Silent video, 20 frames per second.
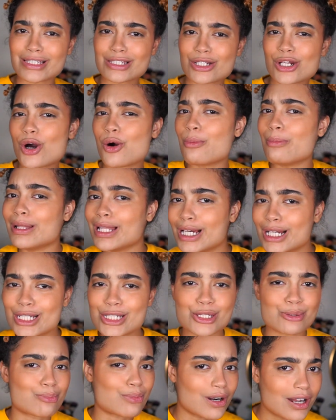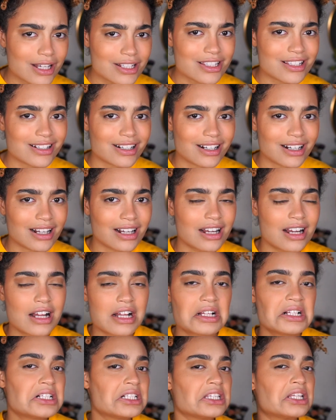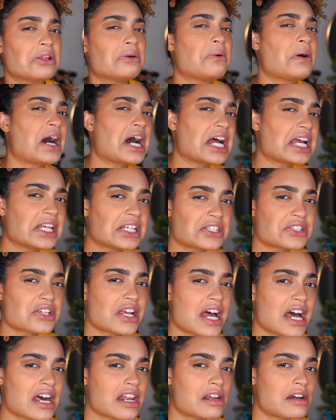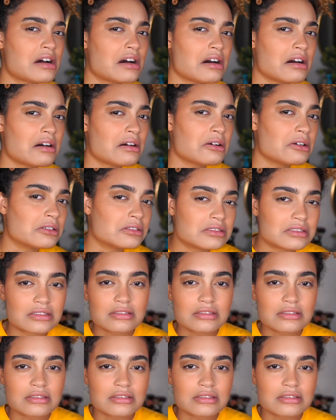You know, blush, bronzer, little eyeshadow,